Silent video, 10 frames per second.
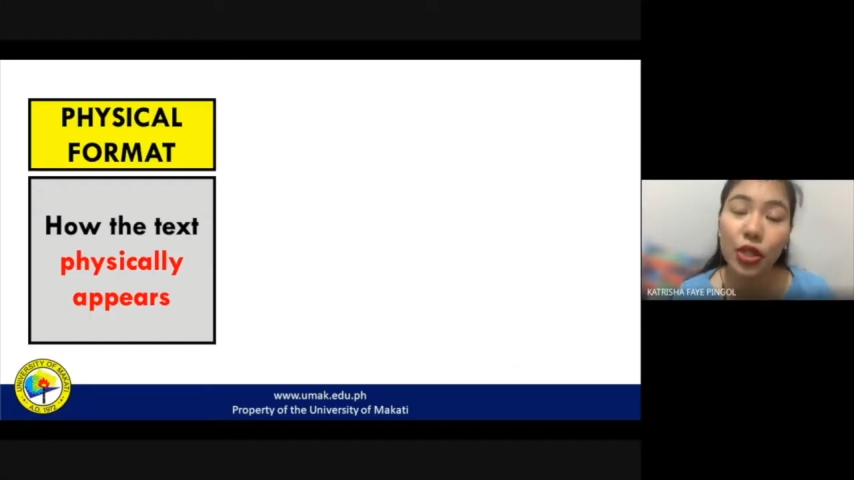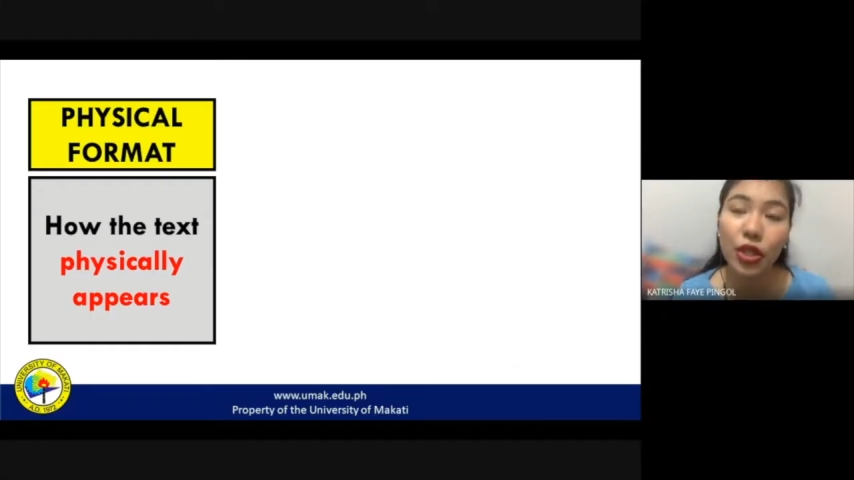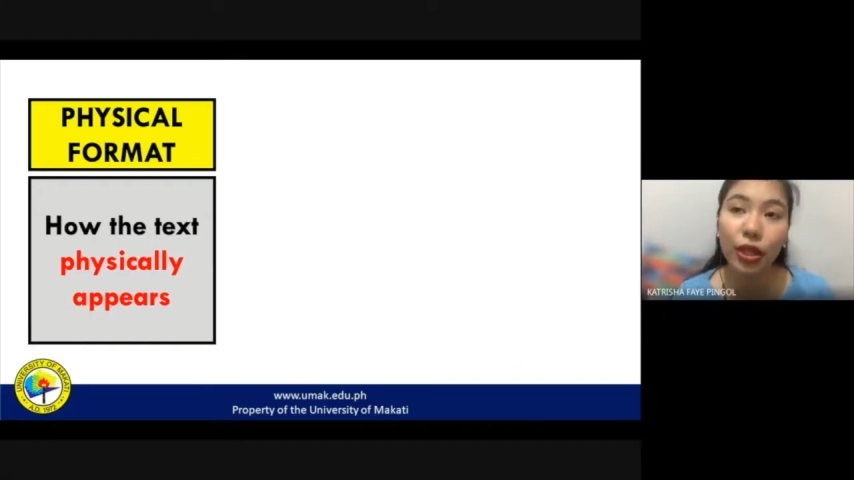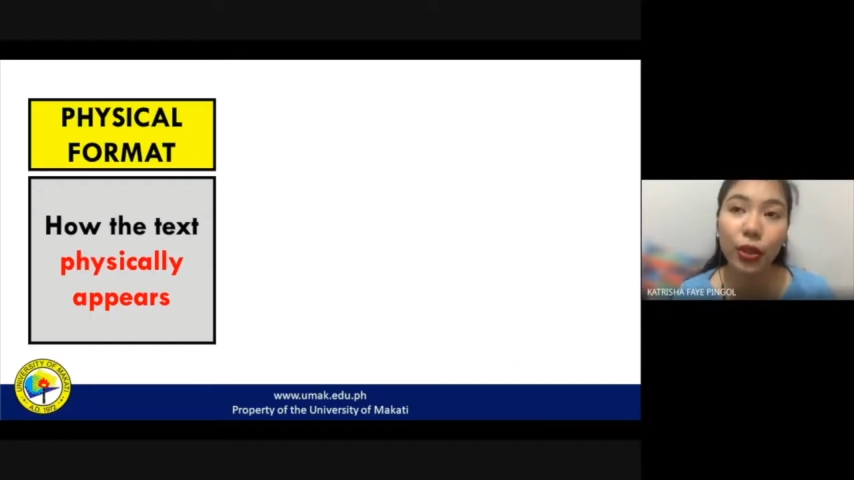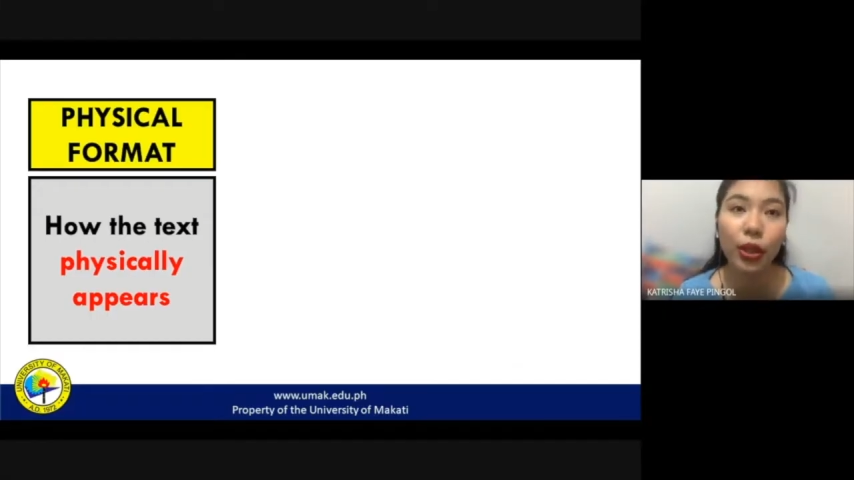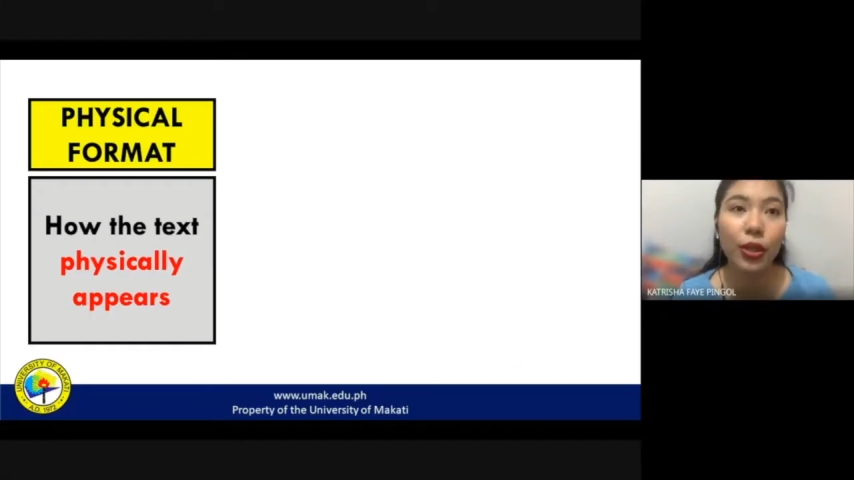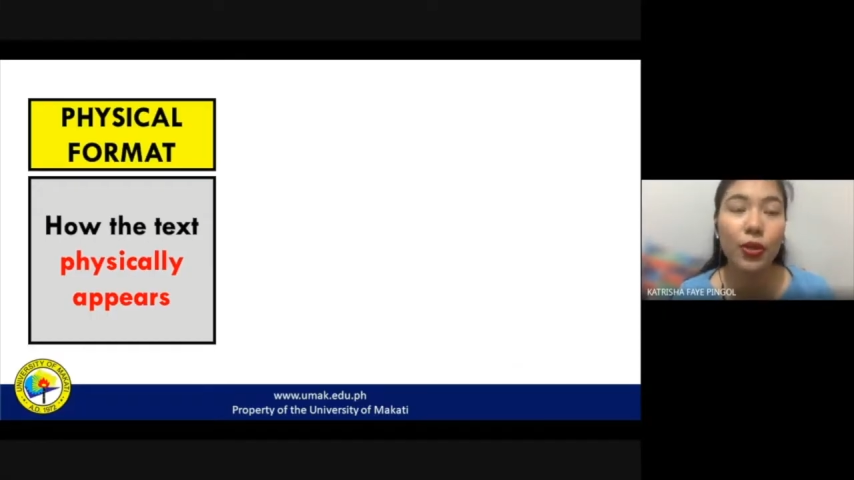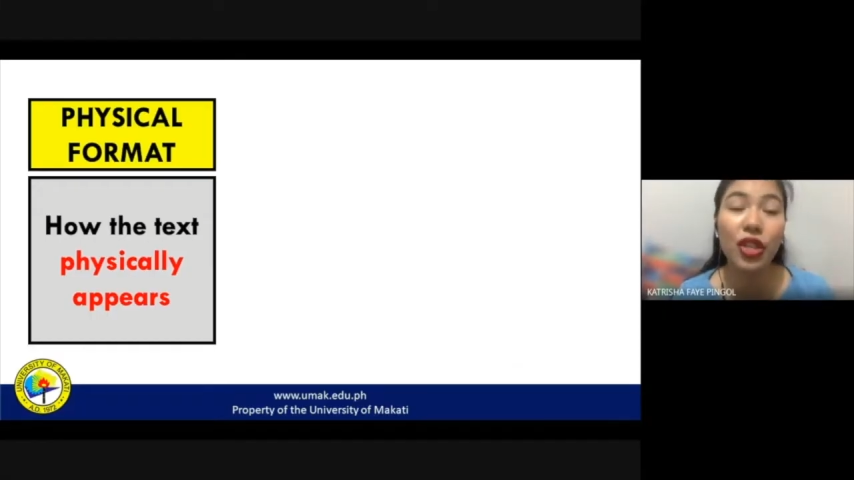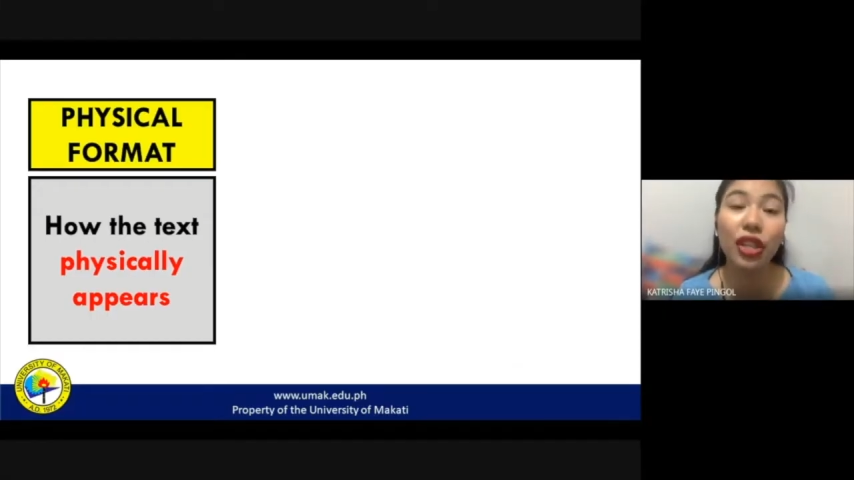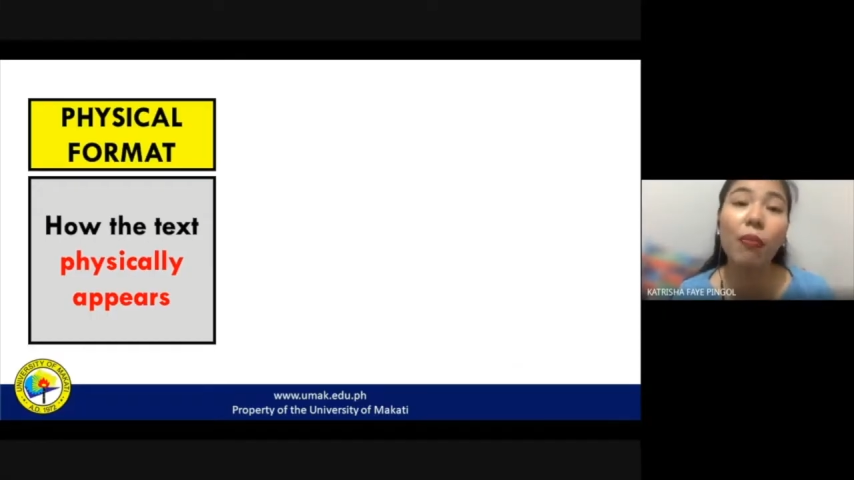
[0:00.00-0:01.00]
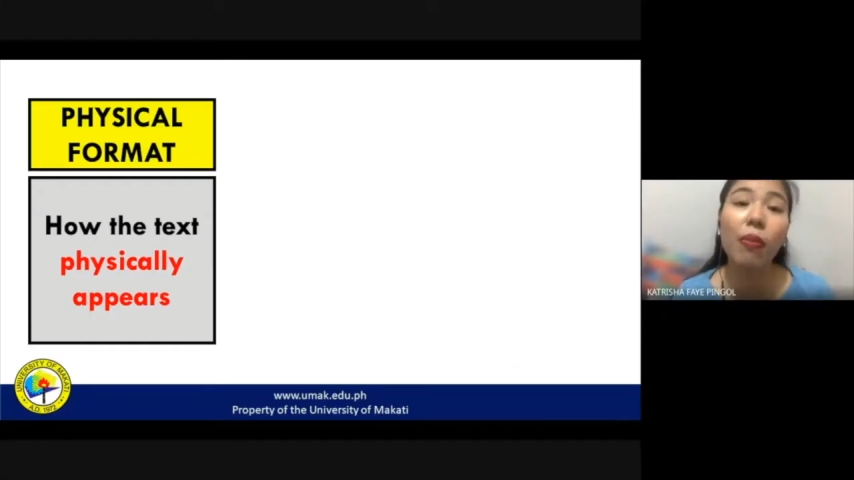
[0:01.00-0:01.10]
that you are using, the